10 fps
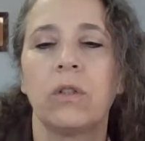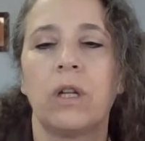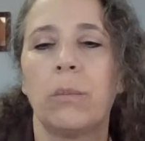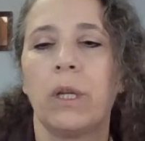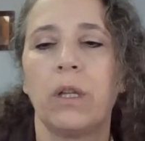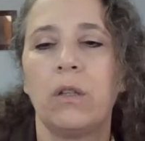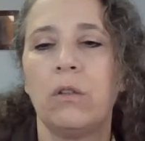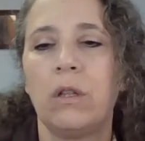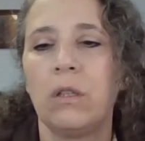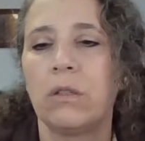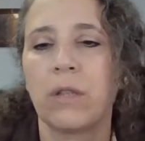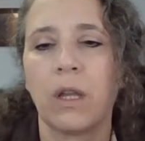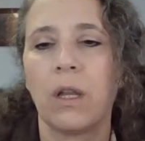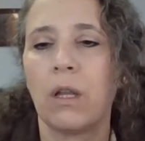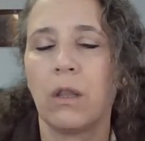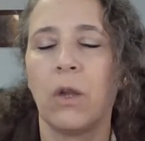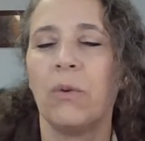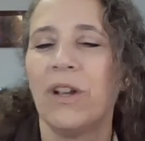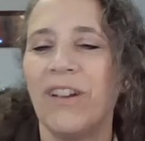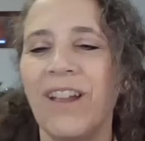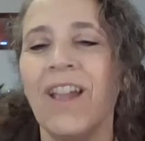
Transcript: comment and you didn't say anything wrong.